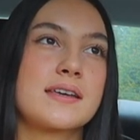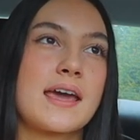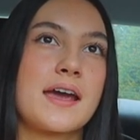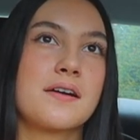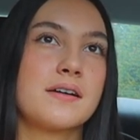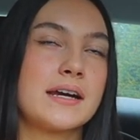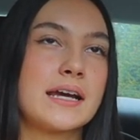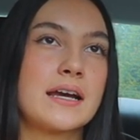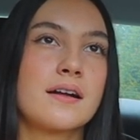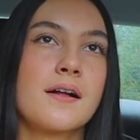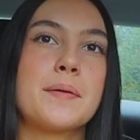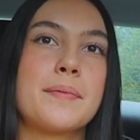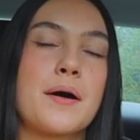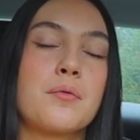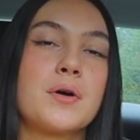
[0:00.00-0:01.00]
caring
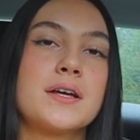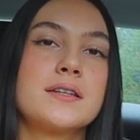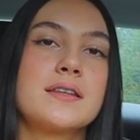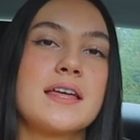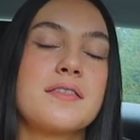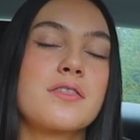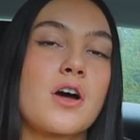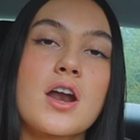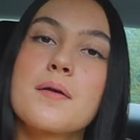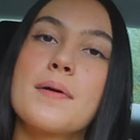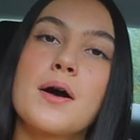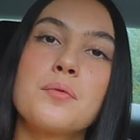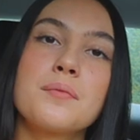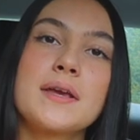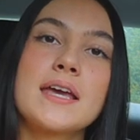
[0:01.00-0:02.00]
about what they thought
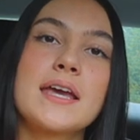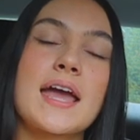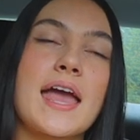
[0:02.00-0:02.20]
about me,